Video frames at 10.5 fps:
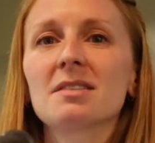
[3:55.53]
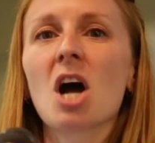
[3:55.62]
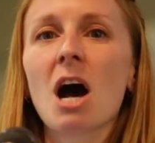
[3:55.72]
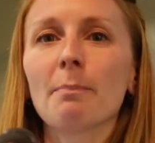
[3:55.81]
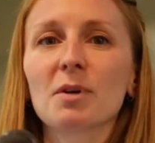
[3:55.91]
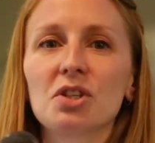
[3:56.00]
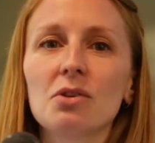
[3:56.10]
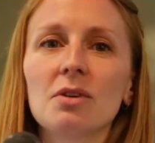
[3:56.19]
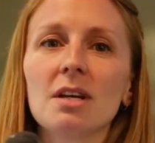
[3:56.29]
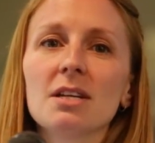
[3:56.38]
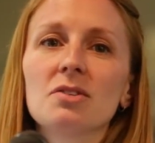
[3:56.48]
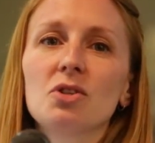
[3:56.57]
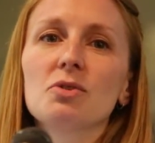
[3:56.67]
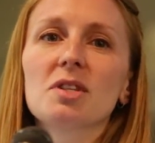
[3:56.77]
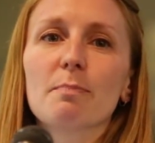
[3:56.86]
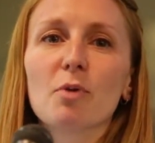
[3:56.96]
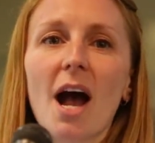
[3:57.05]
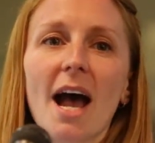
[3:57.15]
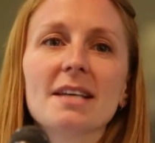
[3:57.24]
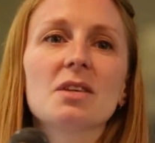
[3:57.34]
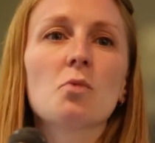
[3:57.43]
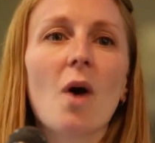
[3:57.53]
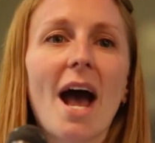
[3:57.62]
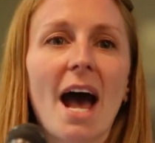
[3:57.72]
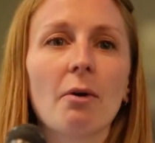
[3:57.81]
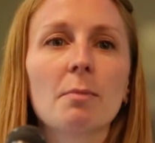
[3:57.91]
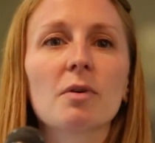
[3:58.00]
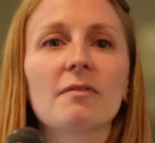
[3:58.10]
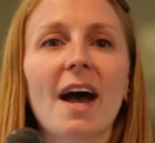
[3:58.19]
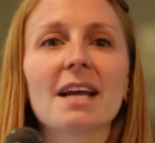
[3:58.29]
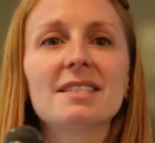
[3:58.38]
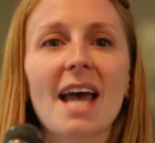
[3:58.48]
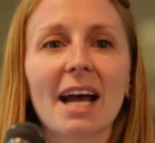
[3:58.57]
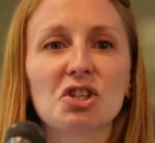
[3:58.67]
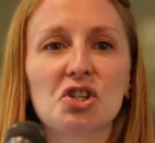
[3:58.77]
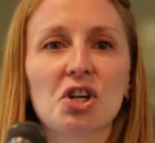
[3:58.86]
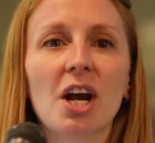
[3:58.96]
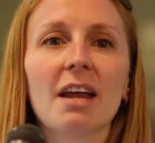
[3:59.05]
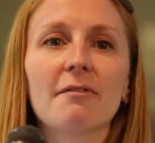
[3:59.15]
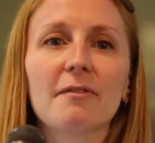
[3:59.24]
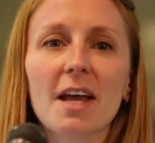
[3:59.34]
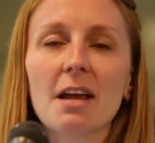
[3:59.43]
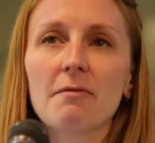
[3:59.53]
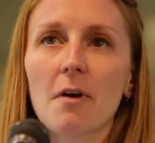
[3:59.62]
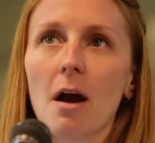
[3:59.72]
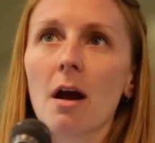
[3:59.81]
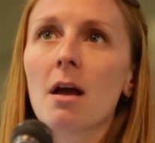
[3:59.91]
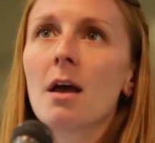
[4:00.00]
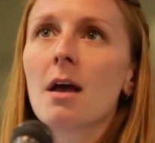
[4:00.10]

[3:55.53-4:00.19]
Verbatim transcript: is an opportunity to surprise and wow and provide texture and flavor